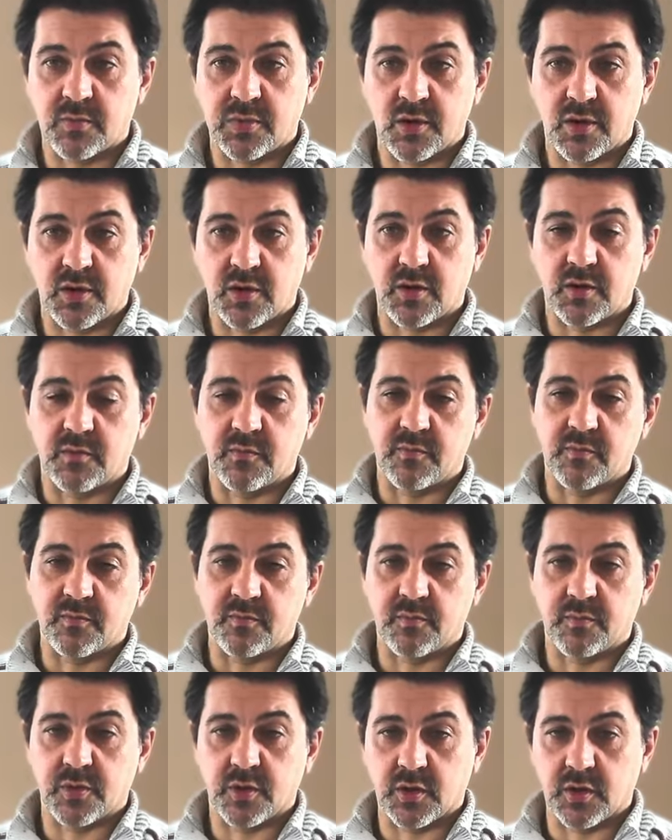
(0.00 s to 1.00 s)

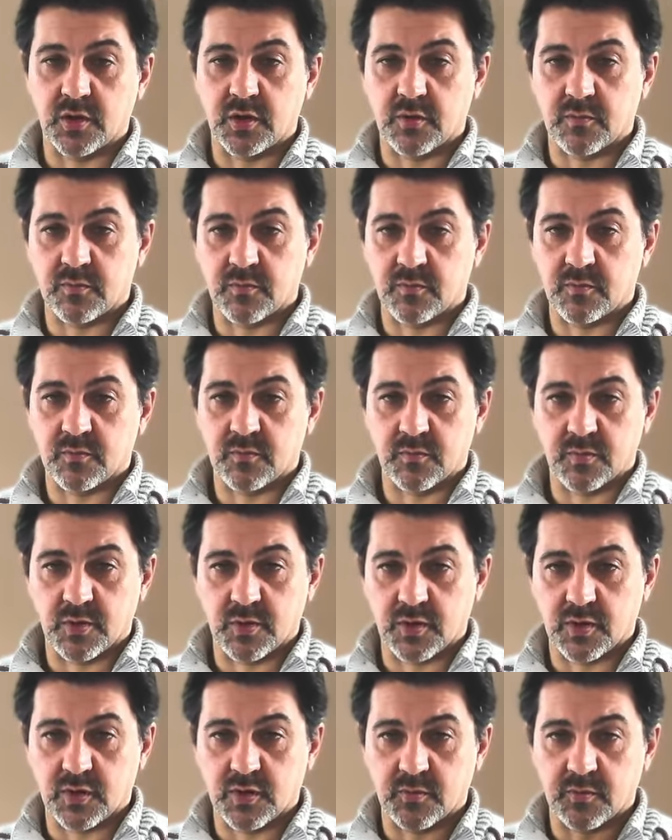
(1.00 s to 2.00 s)
pom pim
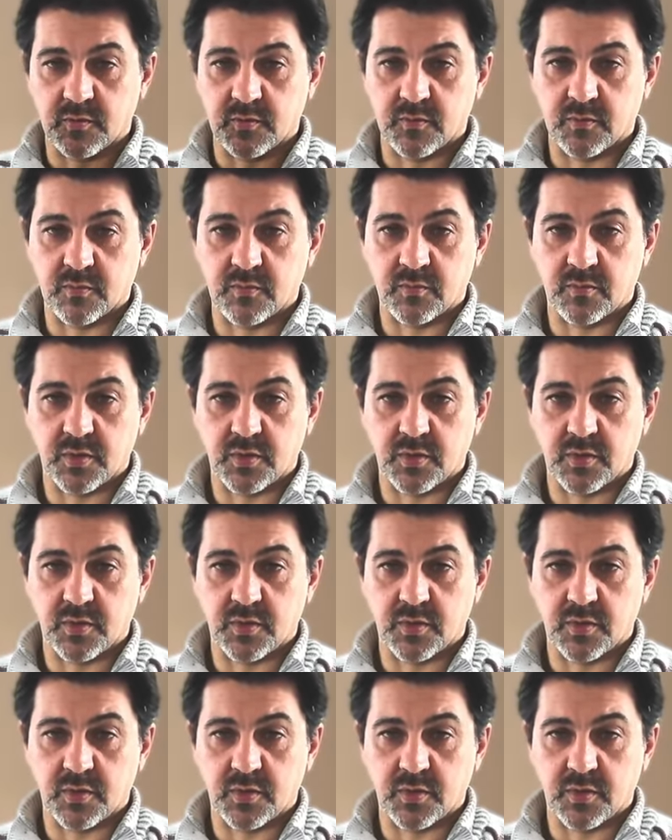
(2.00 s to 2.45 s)
pim